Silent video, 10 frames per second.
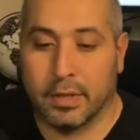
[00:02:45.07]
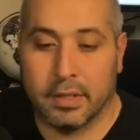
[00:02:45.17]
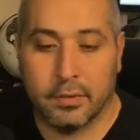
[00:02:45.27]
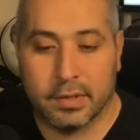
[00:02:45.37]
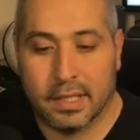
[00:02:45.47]

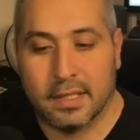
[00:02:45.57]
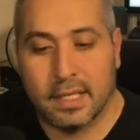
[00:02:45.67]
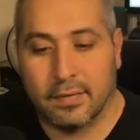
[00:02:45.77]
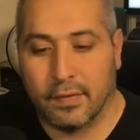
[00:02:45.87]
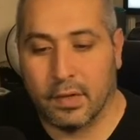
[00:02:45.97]
to is let's
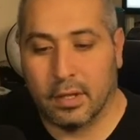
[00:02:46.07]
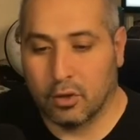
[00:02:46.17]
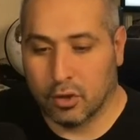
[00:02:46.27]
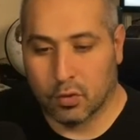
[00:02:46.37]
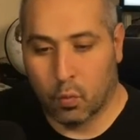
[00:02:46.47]
give everything
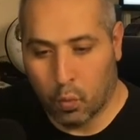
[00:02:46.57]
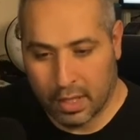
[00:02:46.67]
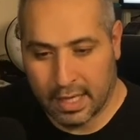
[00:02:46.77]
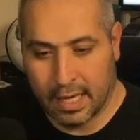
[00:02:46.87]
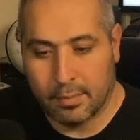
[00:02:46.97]
just one
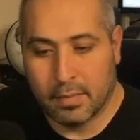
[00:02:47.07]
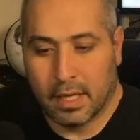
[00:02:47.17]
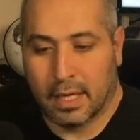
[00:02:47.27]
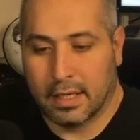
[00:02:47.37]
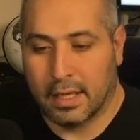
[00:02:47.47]
name
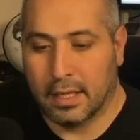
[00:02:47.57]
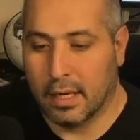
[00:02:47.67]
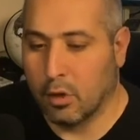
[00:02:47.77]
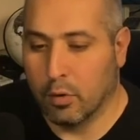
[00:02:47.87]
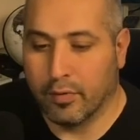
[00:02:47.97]

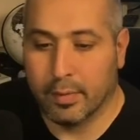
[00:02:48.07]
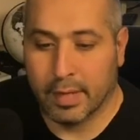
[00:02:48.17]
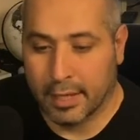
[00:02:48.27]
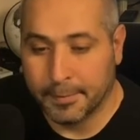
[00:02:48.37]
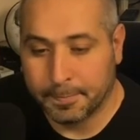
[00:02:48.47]
and go from there.